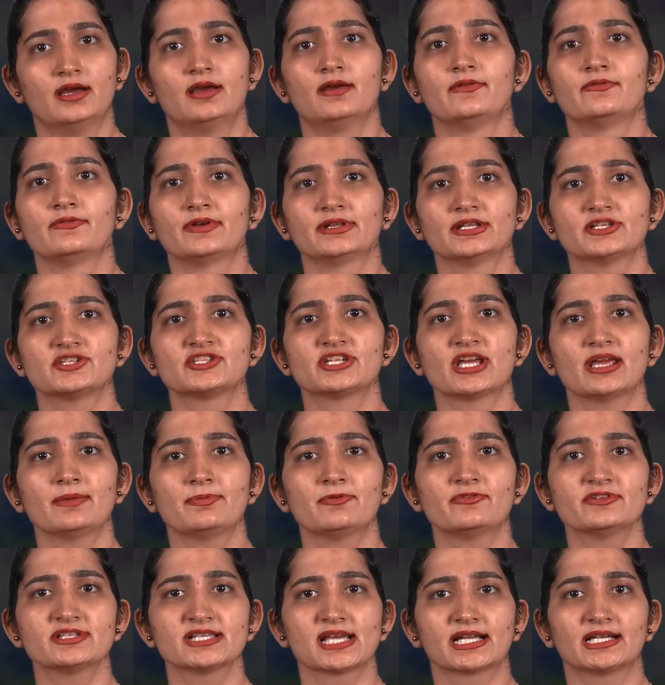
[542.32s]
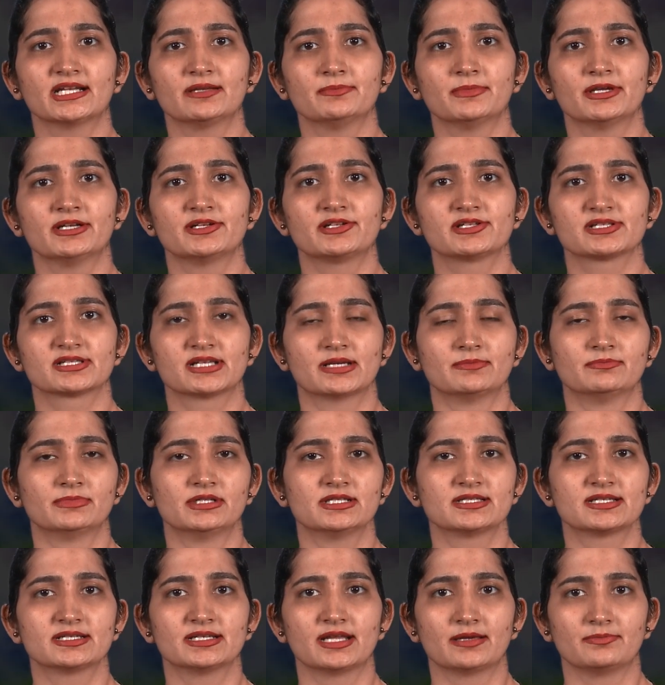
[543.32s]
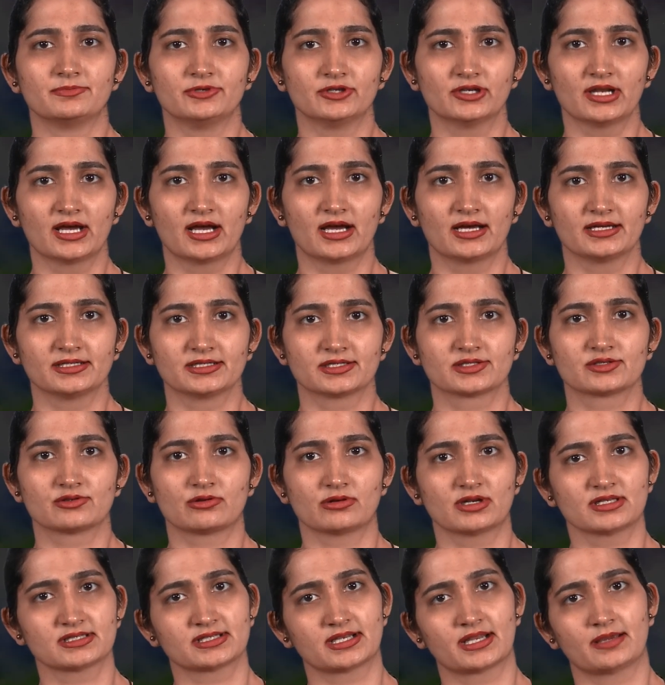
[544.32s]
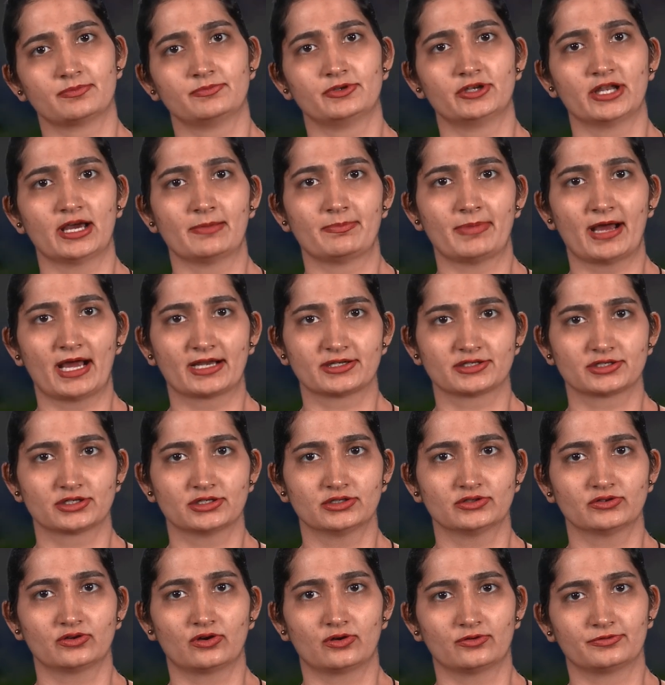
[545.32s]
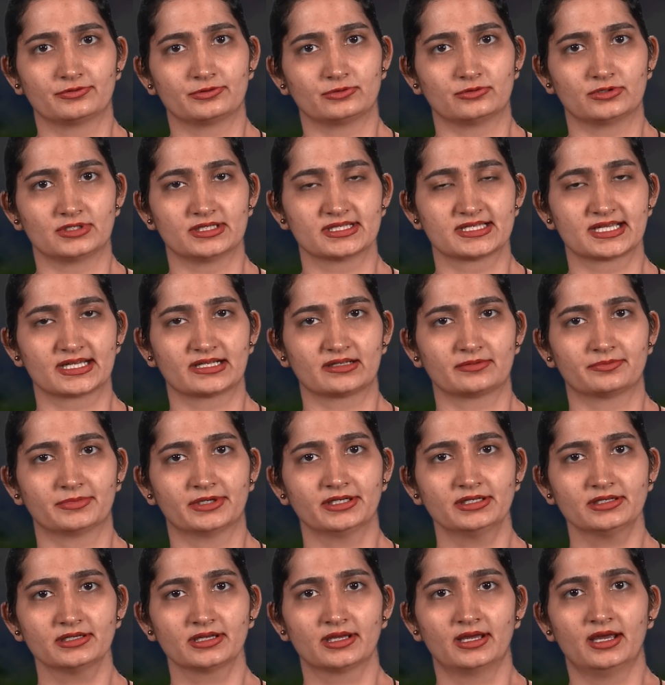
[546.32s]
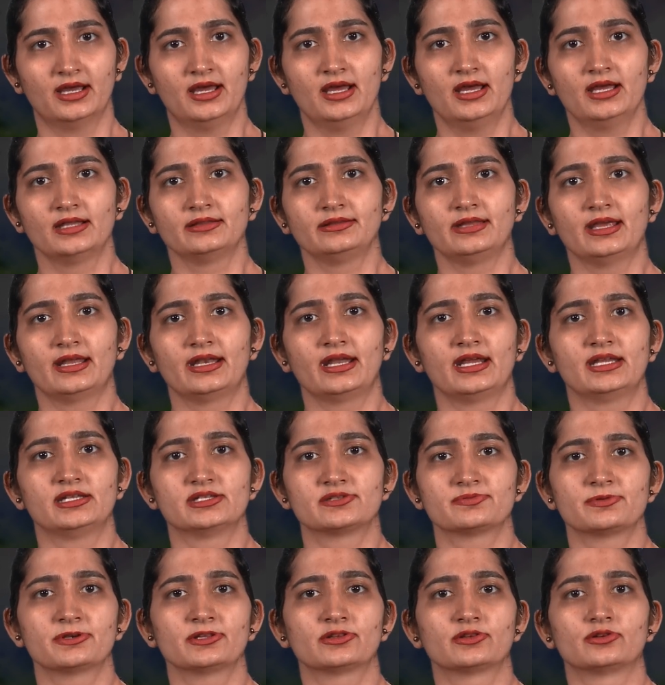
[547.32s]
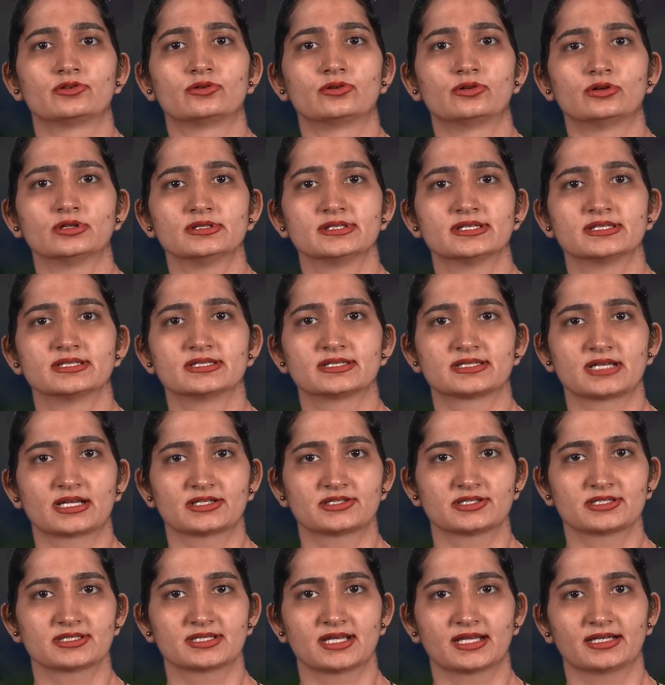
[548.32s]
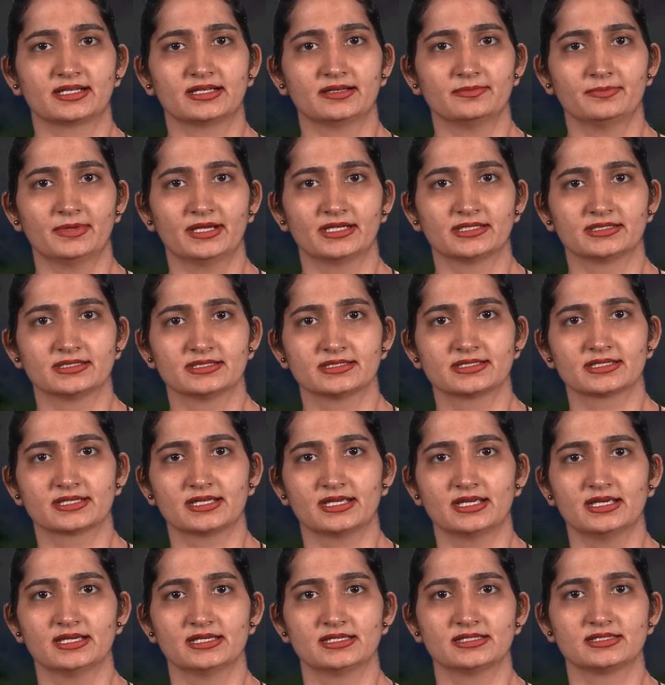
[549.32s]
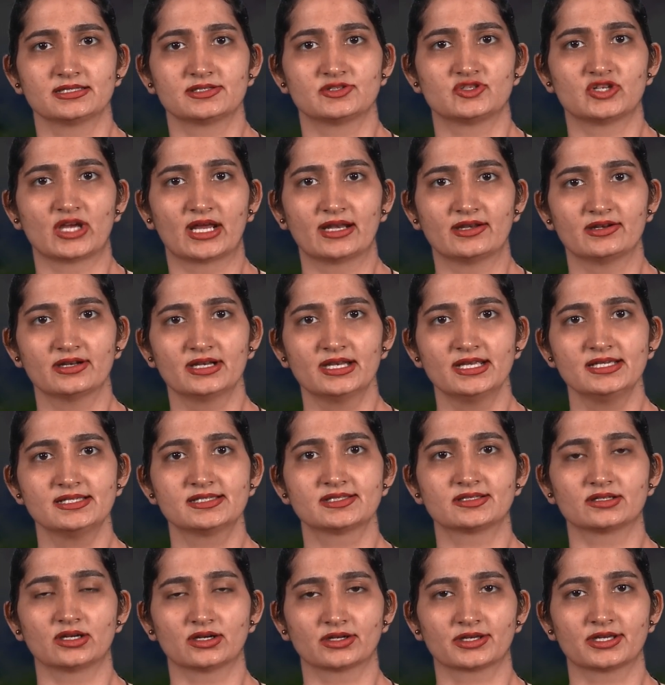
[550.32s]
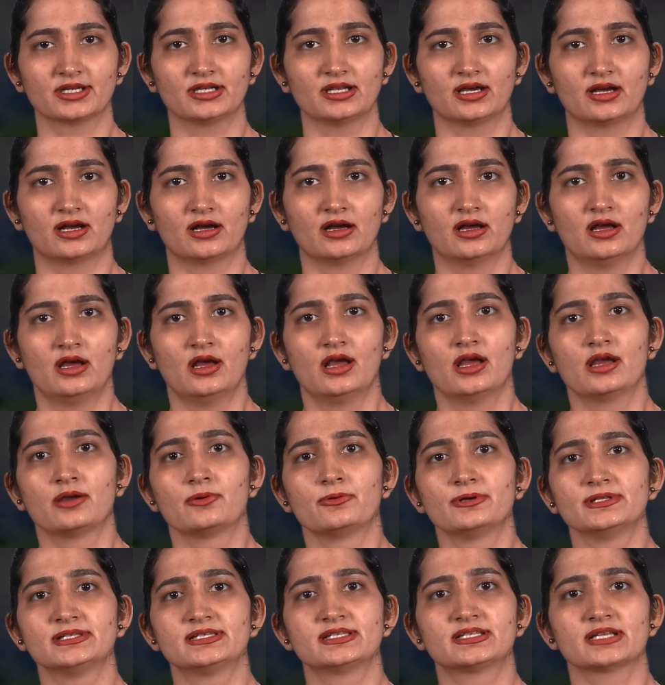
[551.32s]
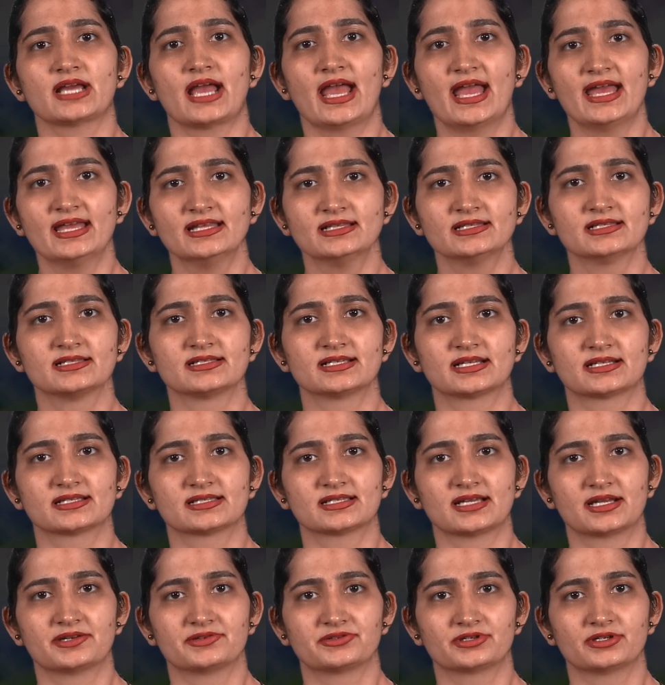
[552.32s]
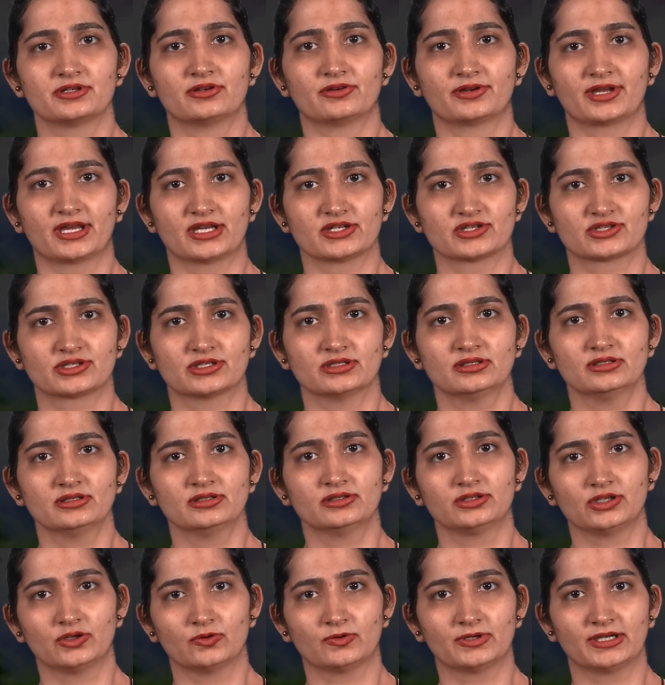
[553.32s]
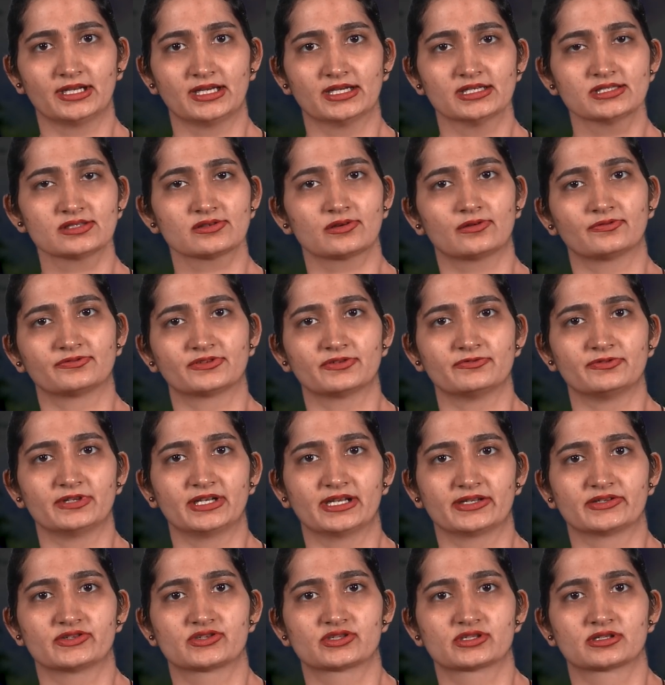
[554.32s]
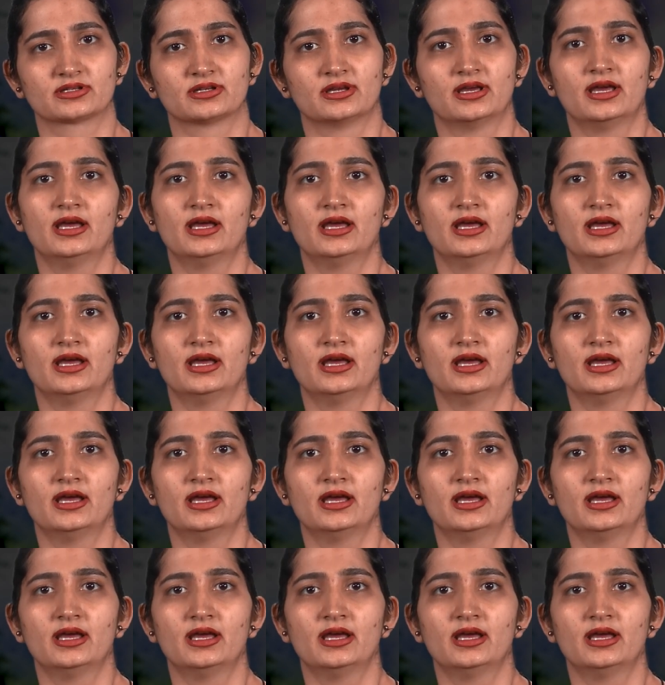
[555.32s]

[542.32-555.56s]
When the shape of a settlement resembles a nebula, it is known as a nebula pattern of rural settlement. The arrangement of the roads in such a settlement is generally circular, which ends at a central location, nucleus of the village.